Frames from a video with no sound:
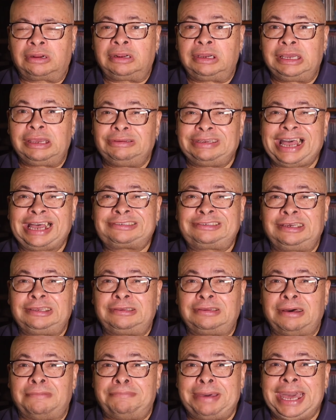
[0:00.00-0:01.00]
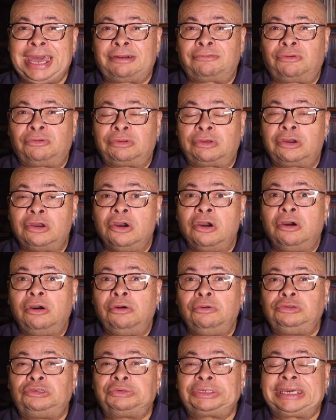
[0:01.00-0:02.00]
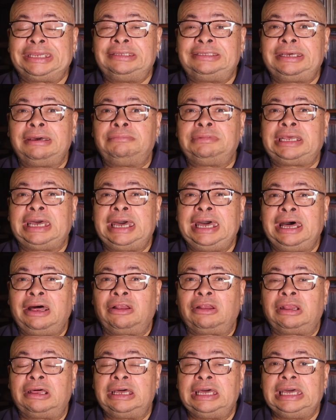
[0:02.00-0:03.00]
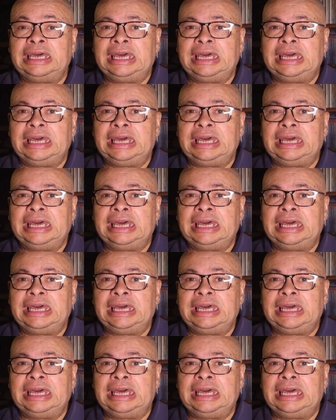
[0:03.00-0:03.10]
He was actually a bad ruler who was condemned to hell.